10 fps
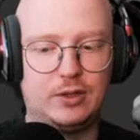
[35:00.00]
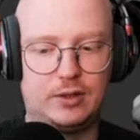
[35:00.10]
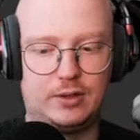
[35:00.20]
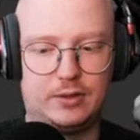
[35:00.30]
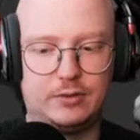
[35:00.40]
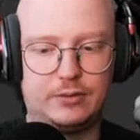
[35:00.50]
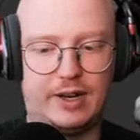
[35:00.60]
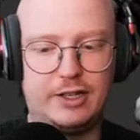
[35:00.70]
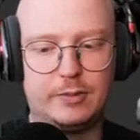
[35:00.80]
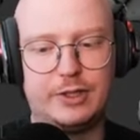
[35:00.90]
Uh,
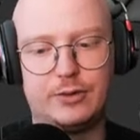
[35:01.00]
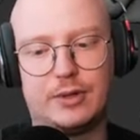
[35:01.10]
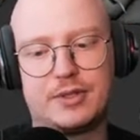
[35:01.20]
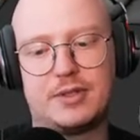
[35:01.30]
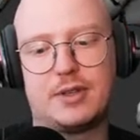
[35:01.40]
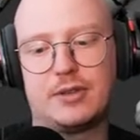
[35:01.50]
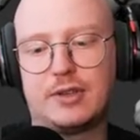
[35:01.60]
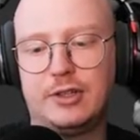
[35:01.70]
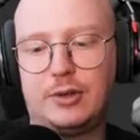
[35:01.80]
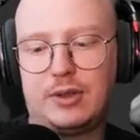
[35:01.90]
randomly Doodles is
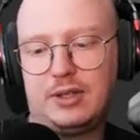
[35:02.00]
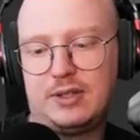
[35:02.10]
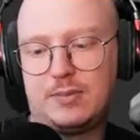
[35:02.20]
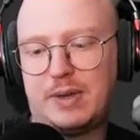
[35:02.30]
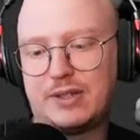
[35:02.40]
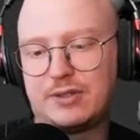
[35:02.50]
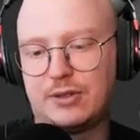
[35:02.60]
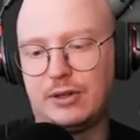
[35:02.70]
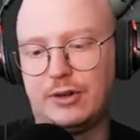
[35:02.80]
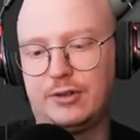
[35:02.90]
asking, do you think it's best
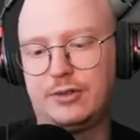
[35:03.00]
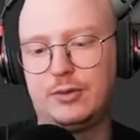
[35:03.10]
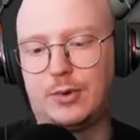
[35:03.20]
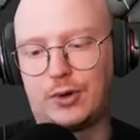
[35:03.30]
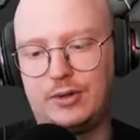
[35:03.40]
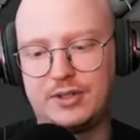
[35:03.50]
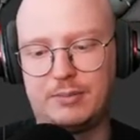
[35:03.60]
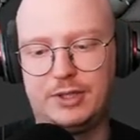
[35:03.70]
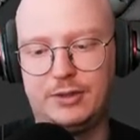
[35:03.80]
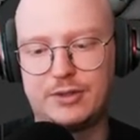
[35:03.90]
to learn to model
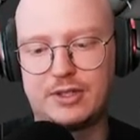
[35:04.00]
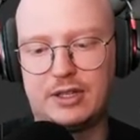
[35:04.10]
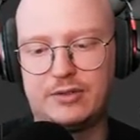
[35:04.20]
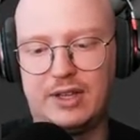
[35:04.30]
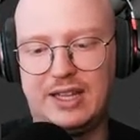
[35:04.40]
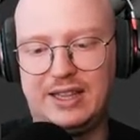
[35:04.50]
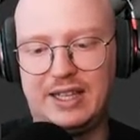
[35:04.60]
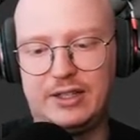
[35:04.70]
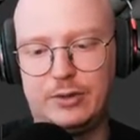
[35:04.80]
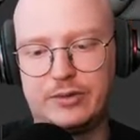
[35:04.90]
something yourself and
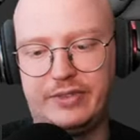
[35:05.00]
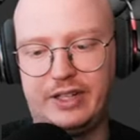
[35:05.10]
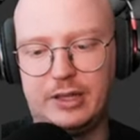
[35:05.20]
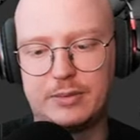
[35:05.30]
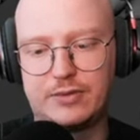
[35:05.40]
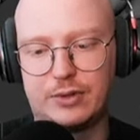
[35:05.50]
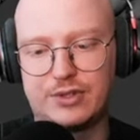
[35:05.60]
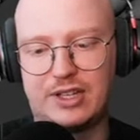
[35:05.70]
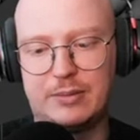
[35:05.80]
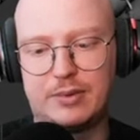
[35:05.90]
then use VDMs for the
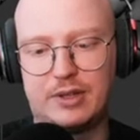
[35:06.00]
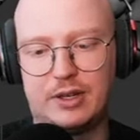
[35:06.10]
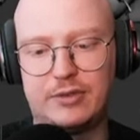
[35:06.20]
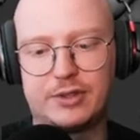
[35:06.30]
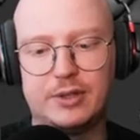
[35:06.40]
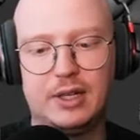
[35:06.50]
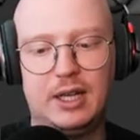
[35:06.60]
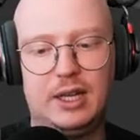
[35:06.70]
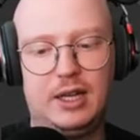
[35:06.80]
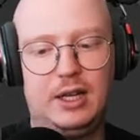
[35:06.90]
same thing after?
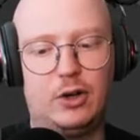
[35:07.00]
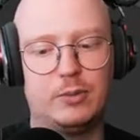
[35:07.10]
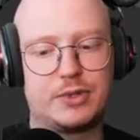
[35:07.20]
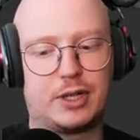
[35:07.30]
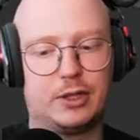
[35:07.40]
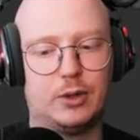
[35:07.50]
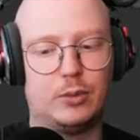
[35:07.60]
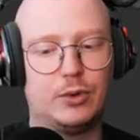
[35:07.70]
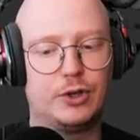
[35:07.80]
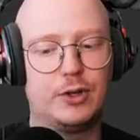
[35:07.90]
Almost like a
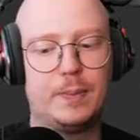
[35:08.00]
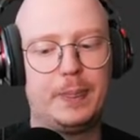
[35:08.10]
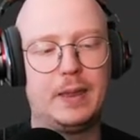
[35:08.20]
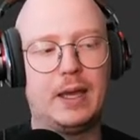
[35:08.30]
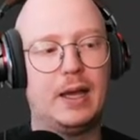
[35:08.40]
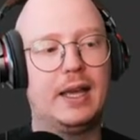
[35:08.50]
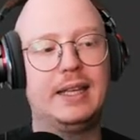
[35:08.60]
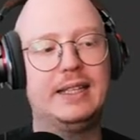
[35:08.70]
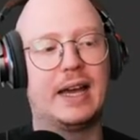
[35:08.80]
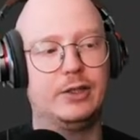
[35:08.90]
reward?
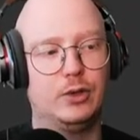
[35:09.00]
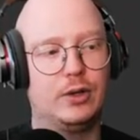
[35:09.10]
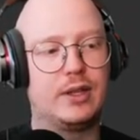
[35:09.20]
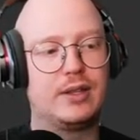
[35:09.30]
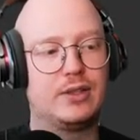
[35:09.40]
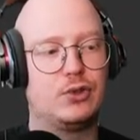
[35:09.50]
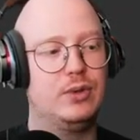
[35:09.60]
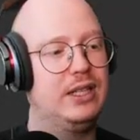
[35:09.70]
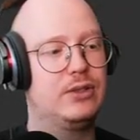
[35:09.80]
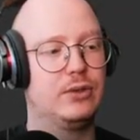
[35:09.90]
yeah, you, the thing is, you
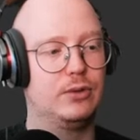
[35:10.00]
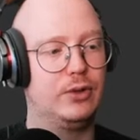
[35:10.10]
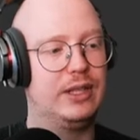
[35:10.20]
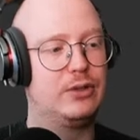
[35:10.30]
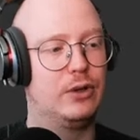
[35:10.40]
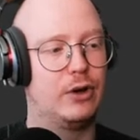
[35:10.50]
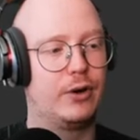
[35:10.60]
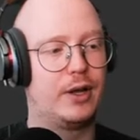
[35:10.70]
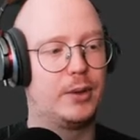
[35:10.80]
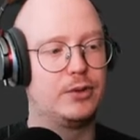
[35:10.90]
need to you need to
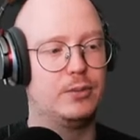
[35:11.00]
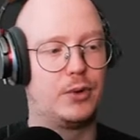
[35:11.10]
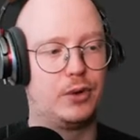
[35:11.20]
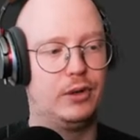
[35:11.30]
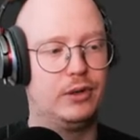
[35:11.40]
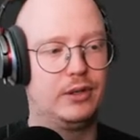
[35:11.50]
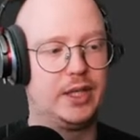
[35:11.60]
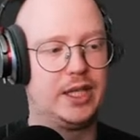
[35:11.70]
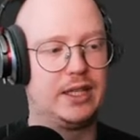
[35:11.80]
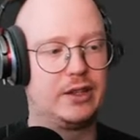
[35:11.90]
learn how to model,
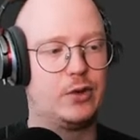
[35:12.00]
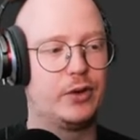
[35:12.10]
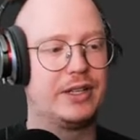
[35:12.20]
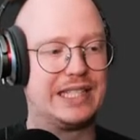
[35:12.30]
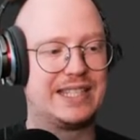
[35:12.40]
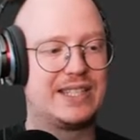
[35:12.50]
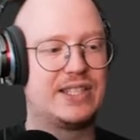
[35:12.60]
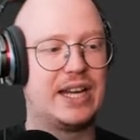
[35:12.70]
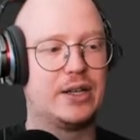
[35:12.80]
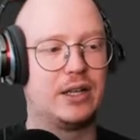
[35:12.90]
not
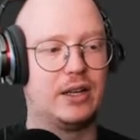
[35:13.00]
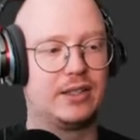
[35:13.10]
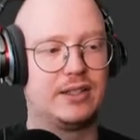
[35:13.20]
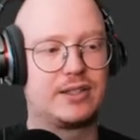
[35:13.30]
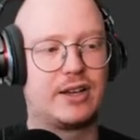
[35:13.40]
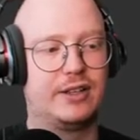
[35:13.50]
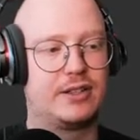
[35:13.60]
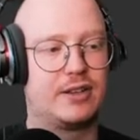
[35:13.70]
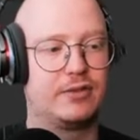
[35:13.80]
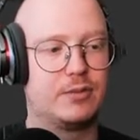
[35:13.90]
necessarily like this kind of
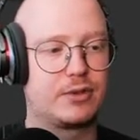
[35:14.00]
design from